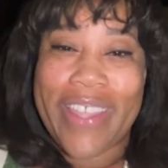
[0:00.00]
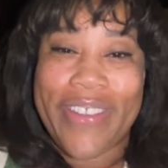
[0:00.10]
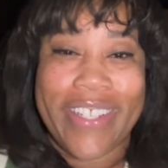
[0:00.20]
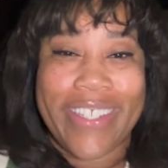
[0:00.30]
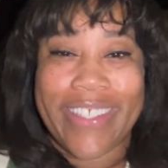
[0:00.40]
You
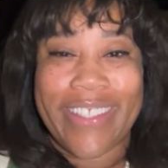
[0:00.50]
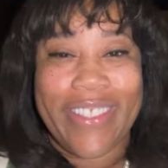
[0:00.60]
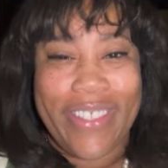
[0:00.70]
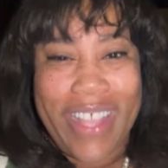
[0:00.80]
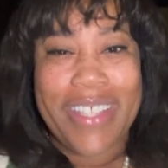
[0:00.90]
could just
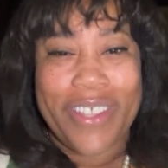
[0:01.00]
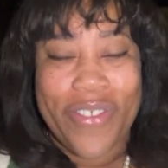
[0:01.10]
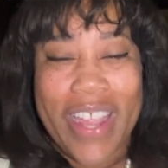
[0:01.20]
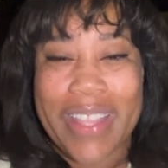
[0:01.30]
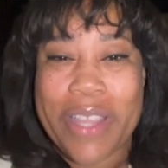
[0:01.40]
That's the
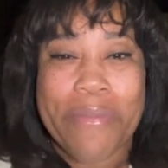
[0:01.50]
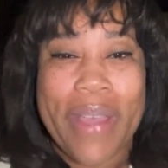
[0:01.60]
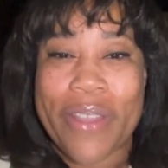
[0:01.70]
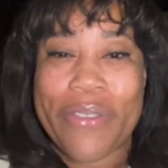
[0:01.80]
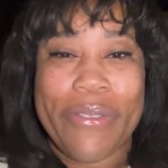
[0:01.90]
great thing
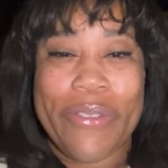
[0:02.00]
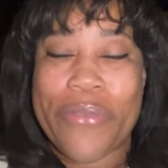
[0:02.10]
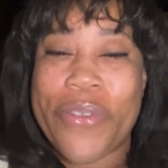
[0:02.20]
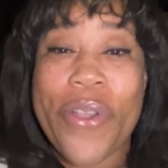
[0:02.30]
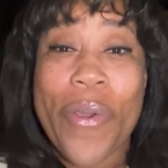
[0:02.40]
about YouTube.
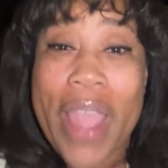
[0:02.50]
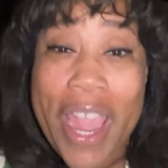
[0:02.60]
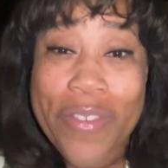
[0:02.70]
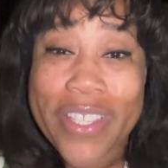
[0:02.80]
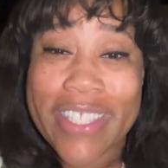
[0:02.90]
You don't
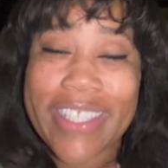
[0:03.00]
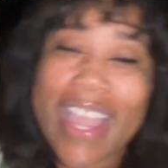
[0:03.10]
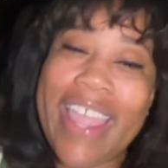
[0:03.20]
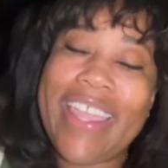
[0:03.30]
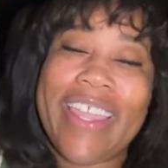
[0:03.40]
have to
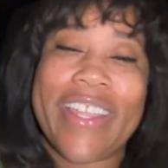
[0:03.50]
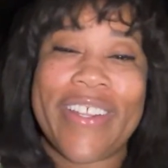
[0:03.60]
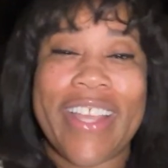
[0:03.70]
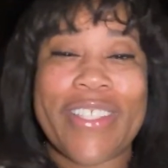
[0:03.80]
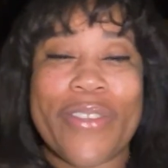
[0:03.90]
stay here.
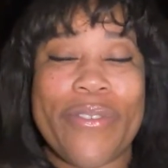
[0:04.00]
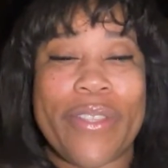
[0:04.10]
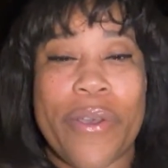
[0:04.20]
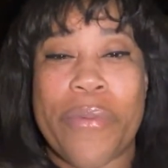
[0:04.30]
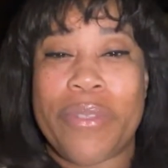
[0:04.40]
That's so
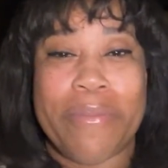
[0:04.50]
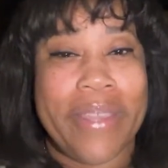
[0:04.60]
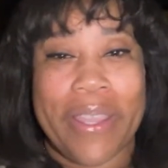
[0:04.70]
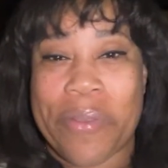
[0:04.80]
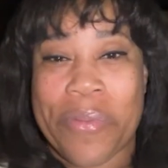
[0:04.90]
dope to
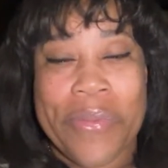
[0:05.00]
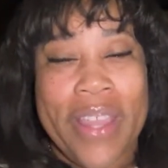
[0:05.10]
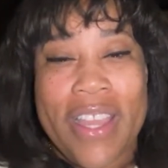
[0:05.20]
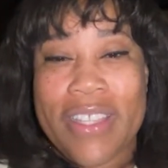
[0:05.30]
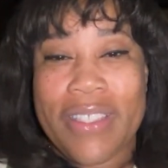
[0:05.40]
me.
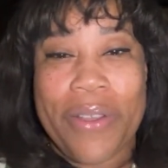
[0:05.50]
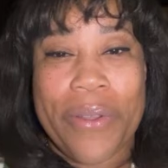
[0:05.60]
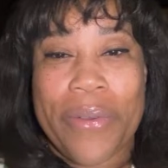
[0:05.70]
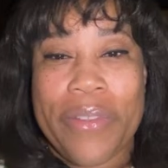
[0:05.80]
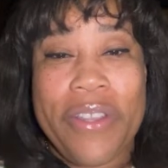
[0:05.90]

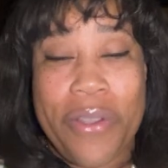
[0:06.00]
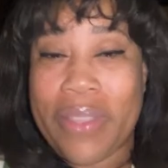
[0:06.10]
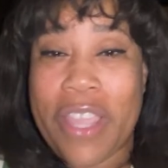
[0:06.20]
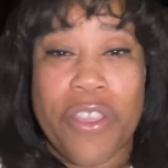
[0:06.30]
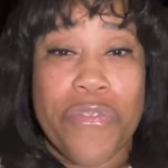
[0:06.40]
So,
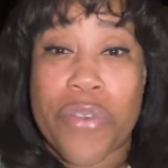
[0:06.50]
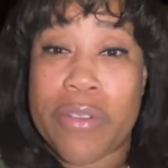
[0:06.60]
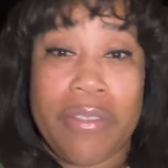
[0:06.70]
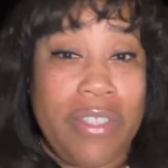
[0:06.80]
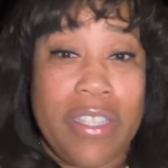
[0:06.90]
thank you for
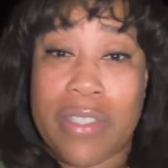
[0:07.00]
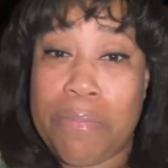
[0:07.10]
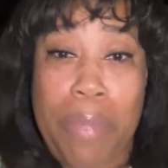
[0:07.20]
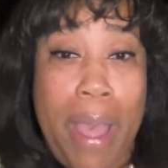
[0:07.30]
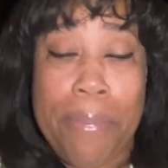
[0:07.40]
just
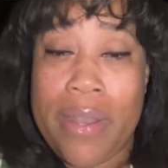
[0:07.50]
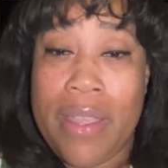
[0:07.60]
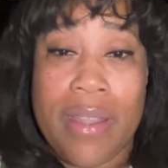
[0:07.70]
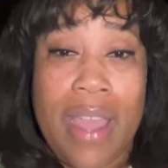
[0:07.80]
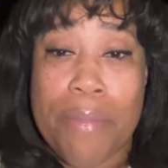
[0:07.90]
popping
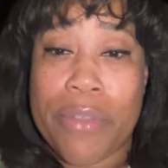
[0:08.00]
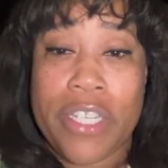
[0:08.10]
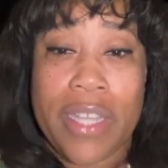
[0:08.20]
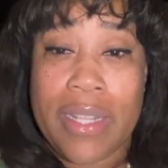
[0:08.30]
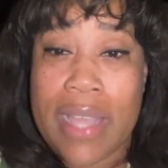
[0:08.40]
in. I
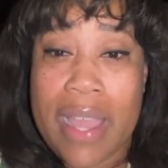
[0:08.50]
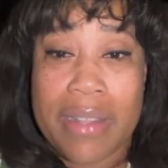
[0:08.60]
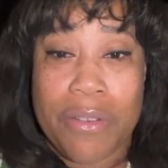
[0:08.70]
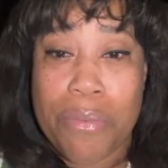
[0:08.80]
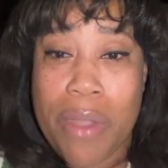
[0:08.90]
appreciate that.
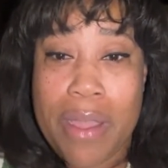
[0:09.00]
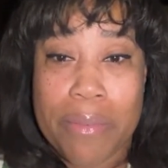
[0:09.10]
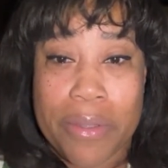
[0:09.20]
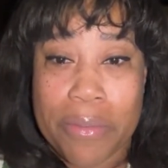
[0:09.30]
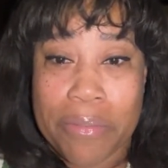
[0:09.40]
No
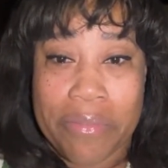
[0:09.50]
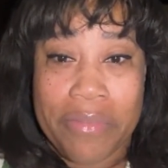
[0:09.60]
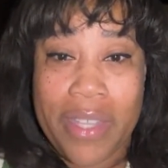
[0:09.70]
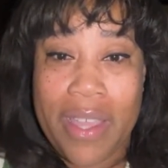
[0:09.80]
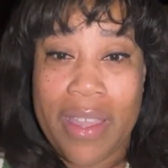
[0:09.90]
problem.
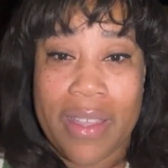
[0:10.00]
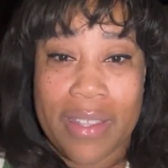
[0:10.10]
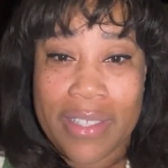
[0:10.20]
Yeah.